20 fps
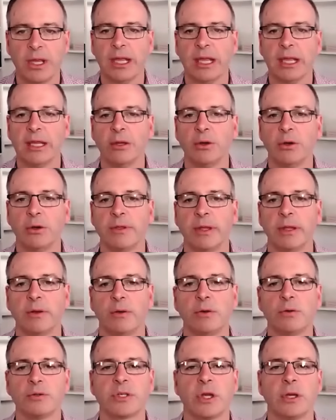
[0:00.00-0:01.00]
That
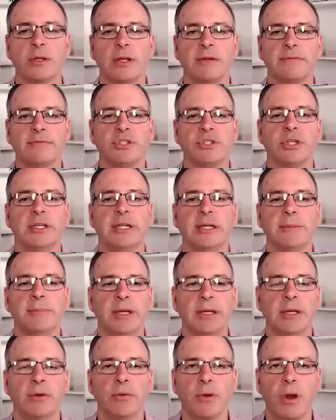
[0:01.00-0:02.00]
also left
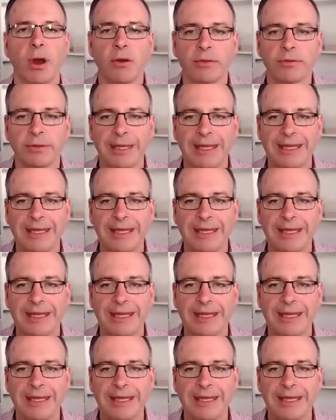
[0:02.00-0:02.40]
GDP growth